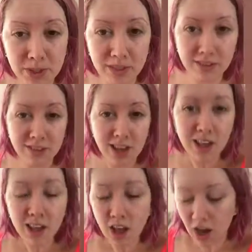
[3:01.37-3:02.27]
because
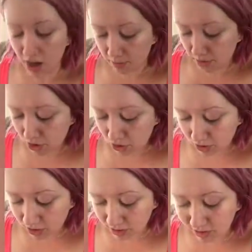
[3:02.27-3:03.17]

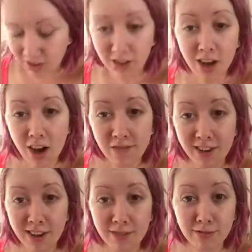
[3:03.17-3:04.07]
you can
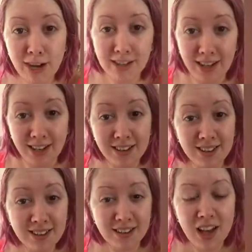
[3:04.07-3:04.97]
cover
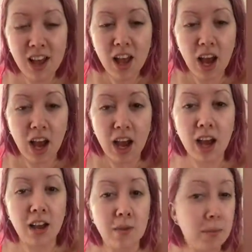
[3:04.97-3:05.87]
redness,
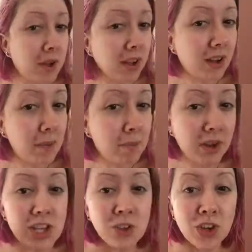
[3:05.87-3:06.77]

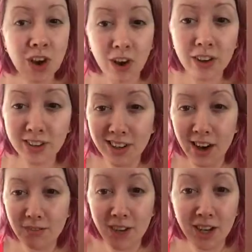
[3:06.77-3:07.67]
but you can't
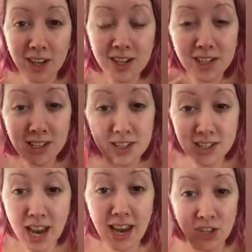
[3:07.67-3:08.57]
cover
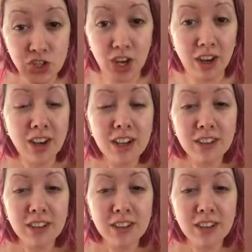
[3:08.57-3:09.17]
texture.